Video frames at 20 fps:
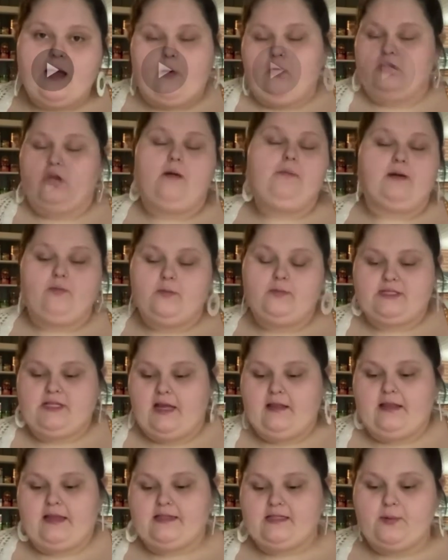down by 1%.
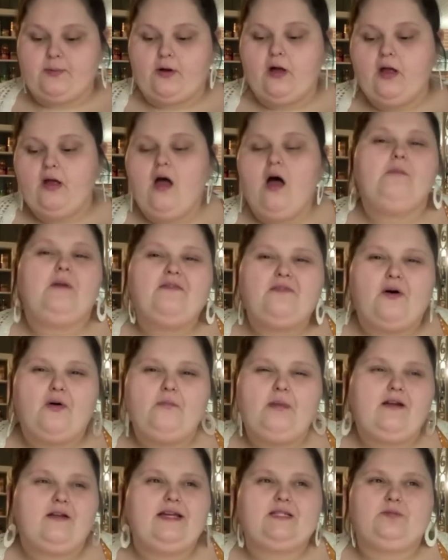Like, let's be real. My phone
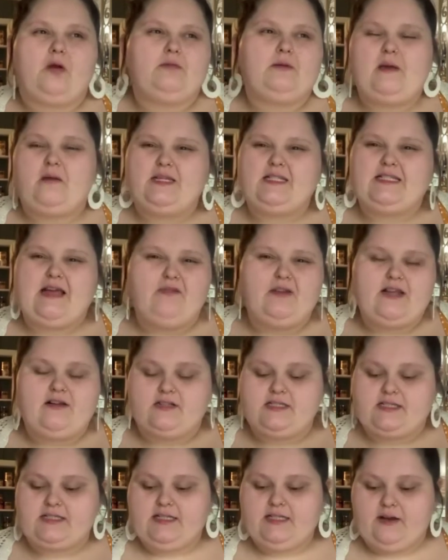battery is probably maybe 70 or
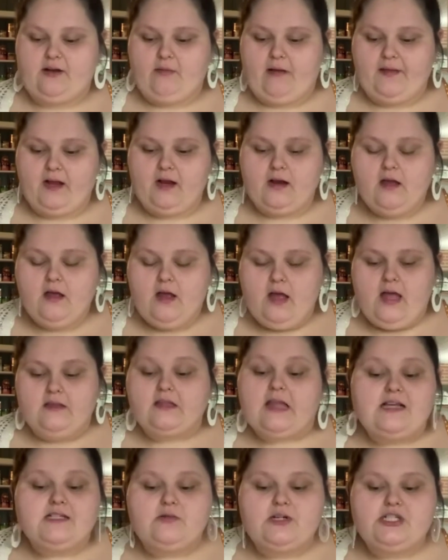60, like around there. The
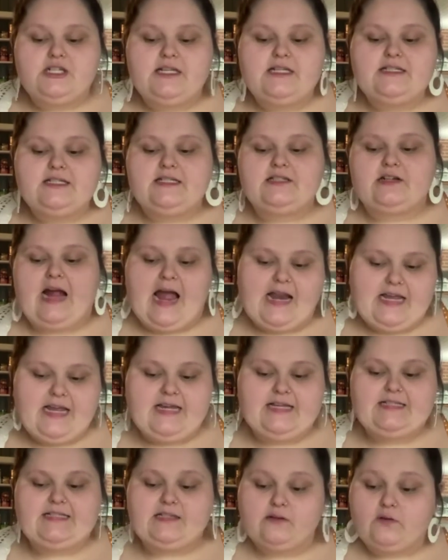last question is, is there
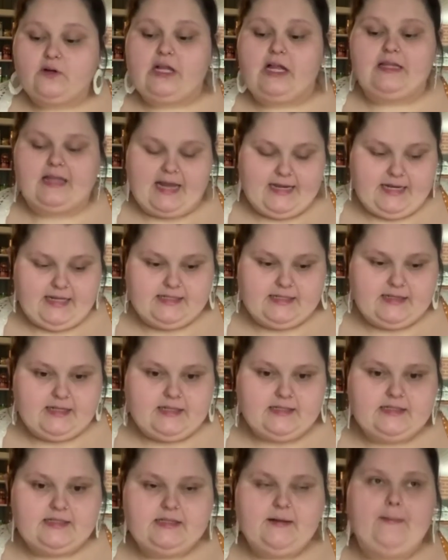any silver linings in
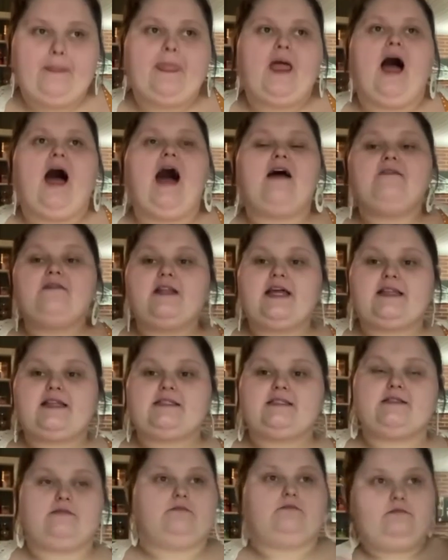this? I feel like
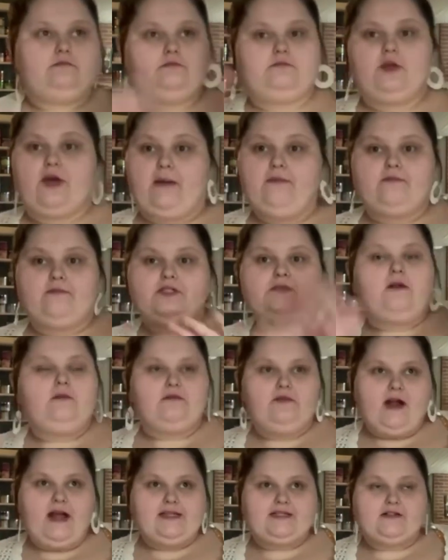that's, okay. First of all,
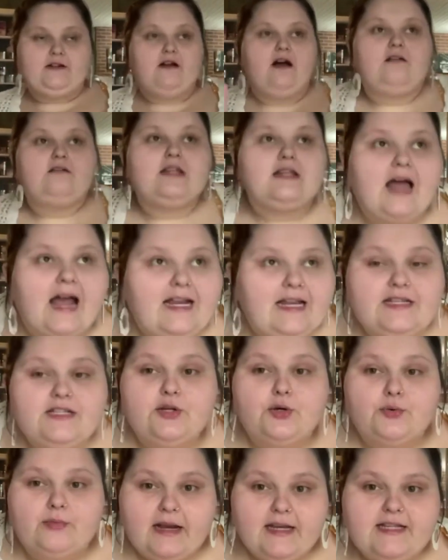before I answer, the lighting is
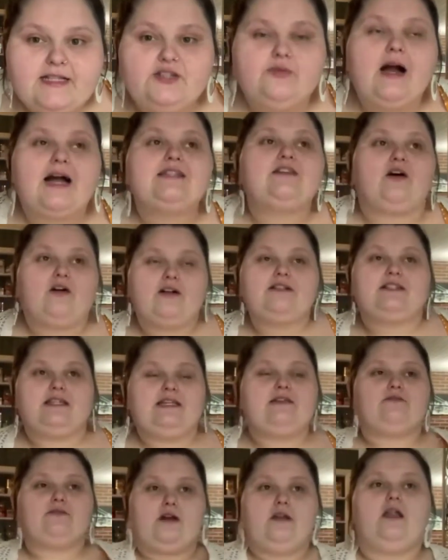horrendous. You guys are
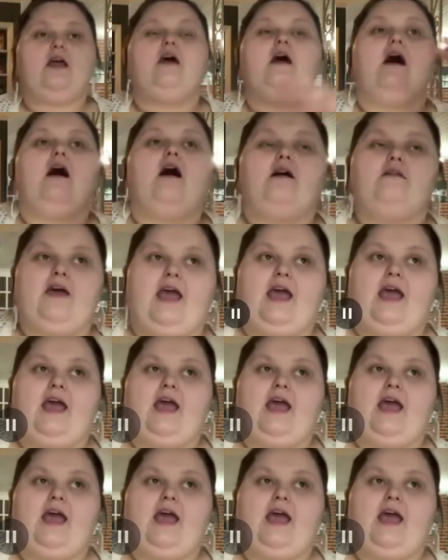sitting in front of a.